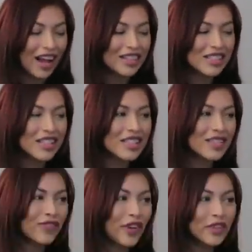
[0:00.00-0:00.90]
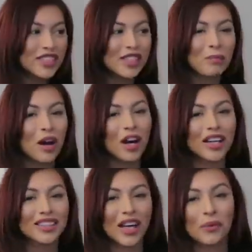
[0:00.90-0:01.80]
I just felt it in my
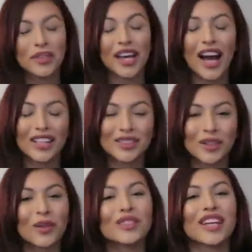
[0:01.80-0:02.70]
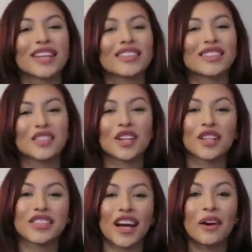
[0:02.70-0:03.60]
heart that we had to go check this
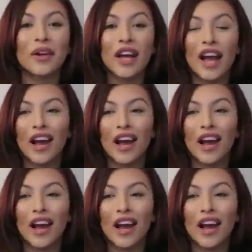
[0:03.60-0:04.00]
church out.